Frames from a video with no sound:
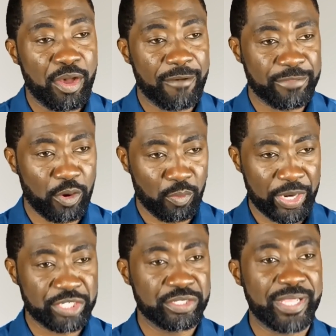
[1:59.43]
of the
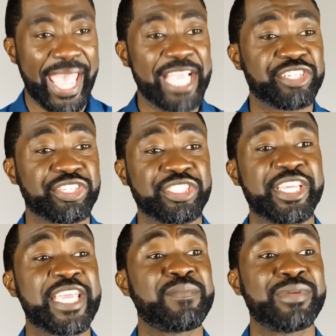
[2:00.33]
original ancient
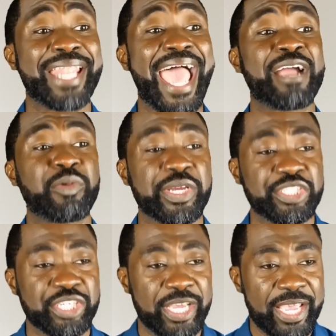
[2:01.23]
Hebrew
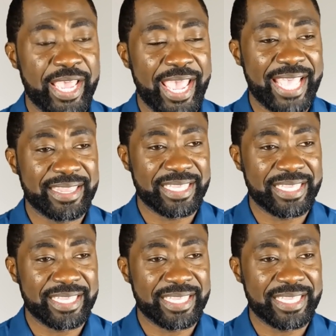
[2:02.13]
language, and